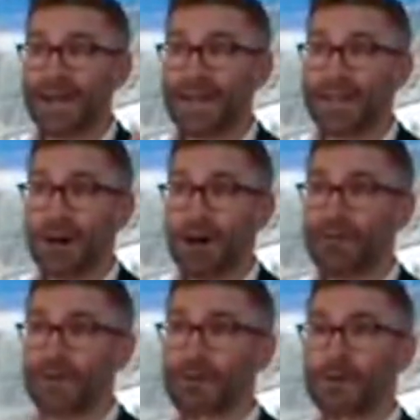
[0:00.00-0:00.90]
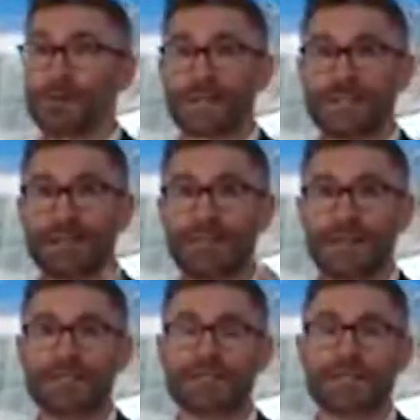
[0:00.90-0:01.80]
in the offline world, we accept
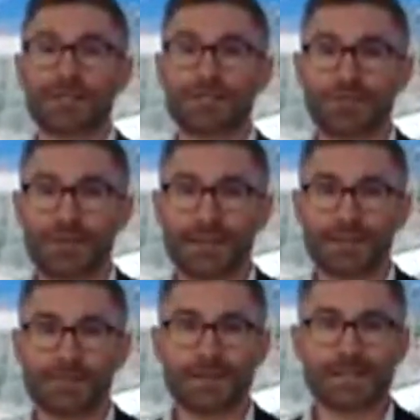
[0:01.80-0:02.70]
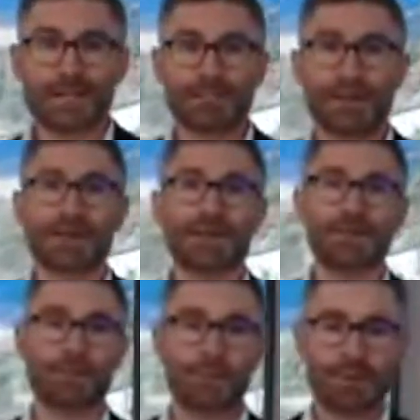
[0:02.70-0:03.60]
that distinction, right? We accept that
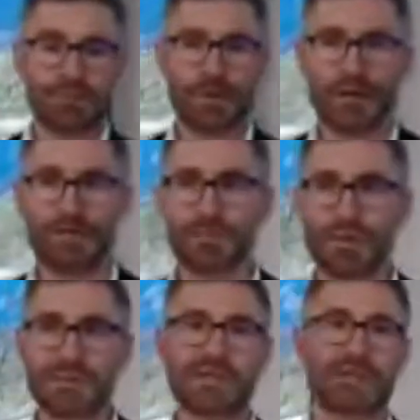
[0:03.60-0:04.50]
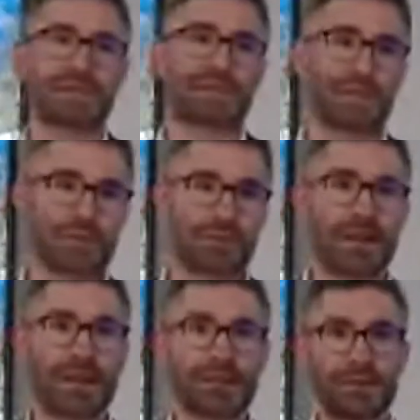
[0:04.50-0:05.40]
within private premises, it's
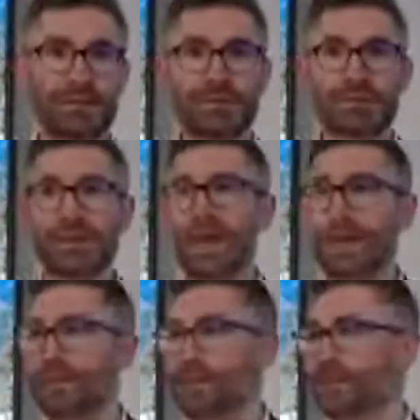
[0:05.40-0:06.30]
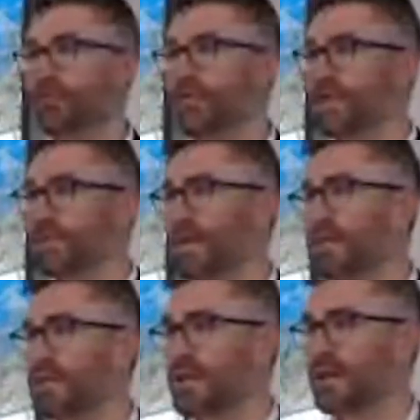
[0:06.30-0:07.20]
okay to have certain limits to free
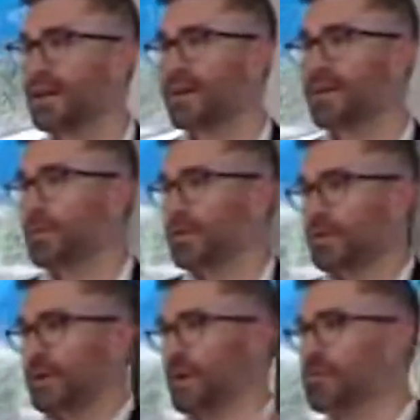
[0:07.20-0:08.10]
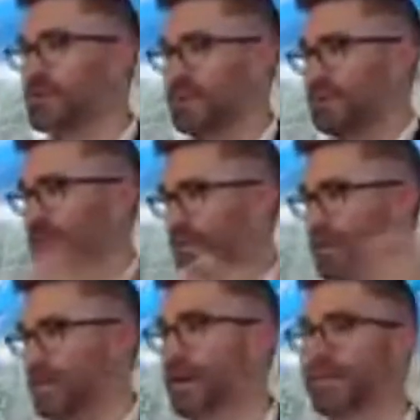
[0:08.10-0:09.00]
speech, because obviously it's
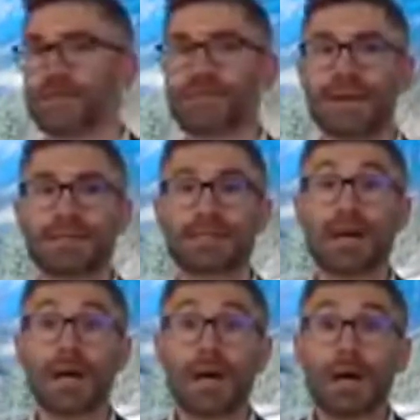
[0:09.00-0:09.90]
they're private spaces,